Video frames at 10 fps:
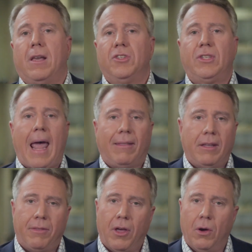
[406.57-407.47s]

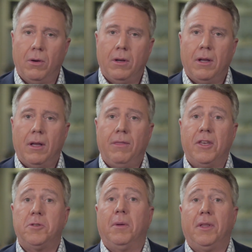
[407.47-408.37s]
Sadly, though,
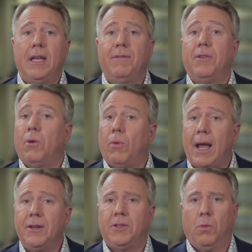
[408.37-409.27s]
this belief in the
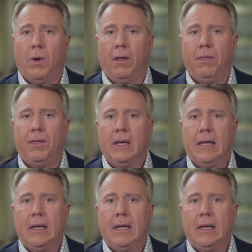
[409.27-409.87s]
right to wealth